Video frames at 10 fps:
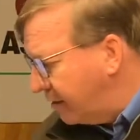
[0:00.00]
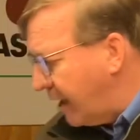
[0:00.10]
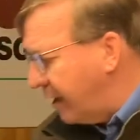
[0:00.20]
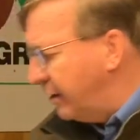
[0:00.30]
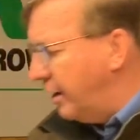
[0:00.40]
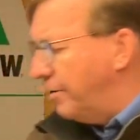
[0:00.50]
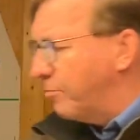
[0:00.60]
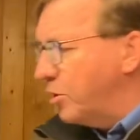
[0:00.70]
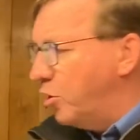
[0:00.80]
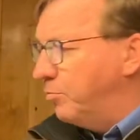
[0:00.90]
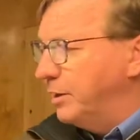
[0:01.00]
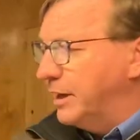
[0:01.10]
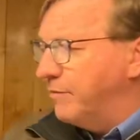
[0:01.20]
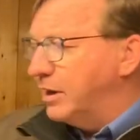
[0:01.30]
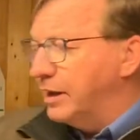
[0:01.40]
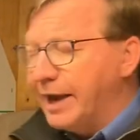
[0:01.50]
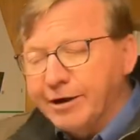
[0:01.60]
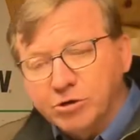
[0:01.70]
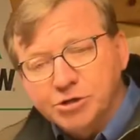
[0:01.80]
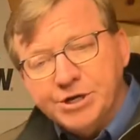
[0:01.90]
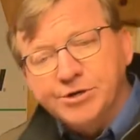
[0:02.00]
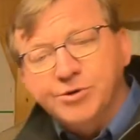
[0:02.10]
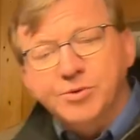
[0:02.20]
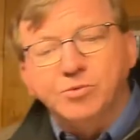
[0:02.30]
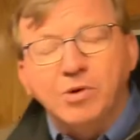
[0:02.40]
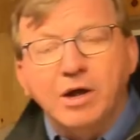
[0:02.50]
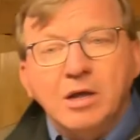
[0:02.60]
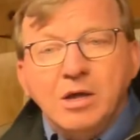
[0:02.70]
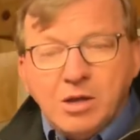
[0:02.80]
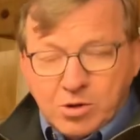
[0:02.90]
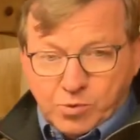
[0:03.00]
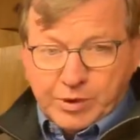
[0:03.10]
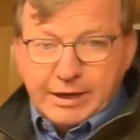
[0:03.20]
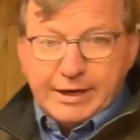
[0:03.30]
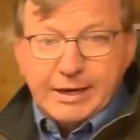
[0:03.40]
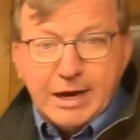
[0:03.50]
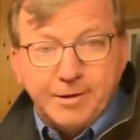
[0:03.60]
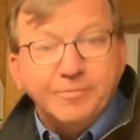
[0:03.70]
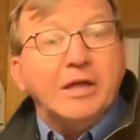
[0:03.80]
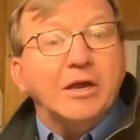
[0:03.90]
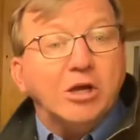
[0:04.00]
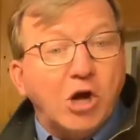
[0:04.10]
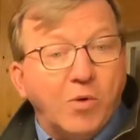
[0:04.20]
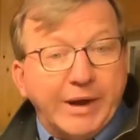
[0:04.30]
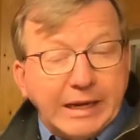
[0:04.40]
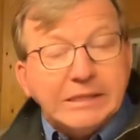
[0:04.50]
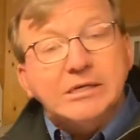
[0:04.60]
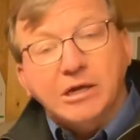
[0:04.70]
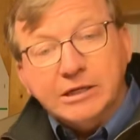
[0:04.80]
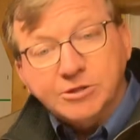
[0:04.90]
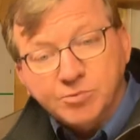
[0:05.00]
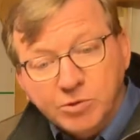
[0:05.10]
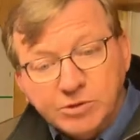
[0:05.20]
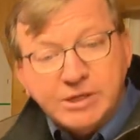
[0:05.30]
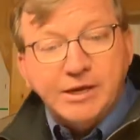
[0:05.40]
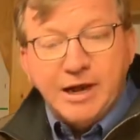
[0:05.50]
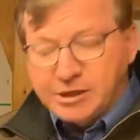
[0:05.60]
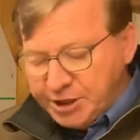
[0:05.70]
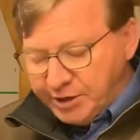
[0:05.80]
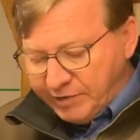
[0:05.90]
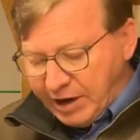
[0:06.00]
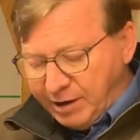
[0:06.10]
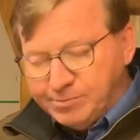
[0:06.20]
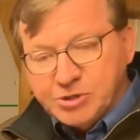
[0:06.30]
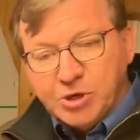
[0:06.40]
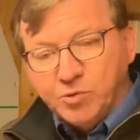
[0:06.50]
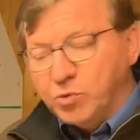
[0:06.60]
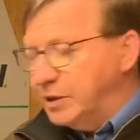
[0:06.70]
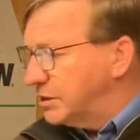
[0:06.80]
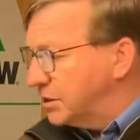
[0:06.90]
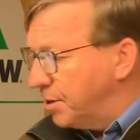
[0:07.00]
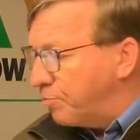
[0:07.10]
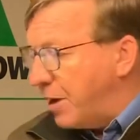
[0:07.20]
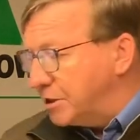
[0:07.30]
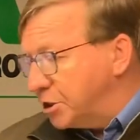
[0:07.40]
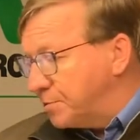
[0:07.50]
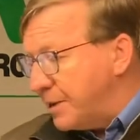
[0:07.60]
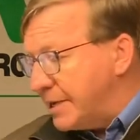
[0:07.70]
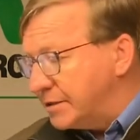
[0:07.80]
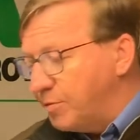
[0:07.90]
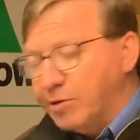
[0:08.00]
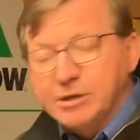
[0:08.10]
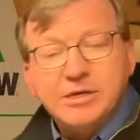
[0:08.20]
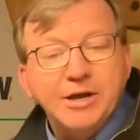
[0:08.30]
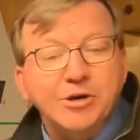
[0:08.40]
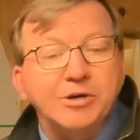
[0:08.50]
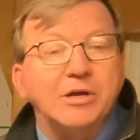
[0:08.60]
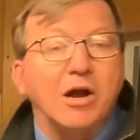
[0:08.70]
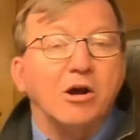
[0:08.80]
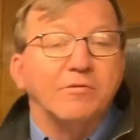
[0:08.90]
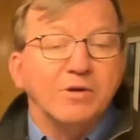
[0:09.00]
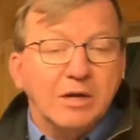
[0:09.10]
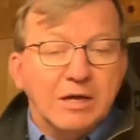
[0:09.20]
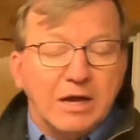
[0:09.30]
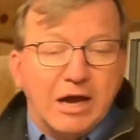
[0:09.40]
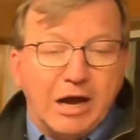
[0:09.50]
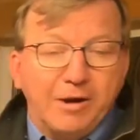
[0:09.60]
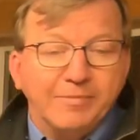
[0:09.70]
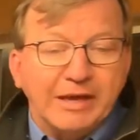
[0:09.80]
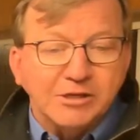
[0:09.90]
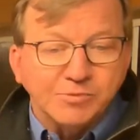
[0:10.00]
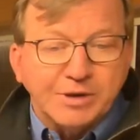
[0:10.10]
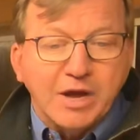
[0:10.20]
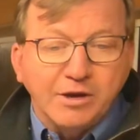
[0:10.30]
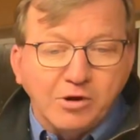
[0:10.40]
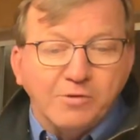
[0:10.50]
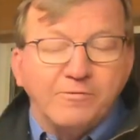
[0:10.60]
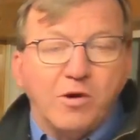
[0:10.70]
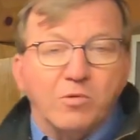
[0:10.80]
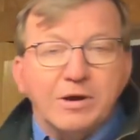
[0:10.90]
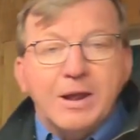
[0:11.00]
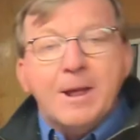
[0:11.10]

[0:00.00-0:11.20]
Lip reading: that embryo, but giving it energy to really get going until its roots can actually develop. So this is a precious piece we want to take good care of as we kind of go forward.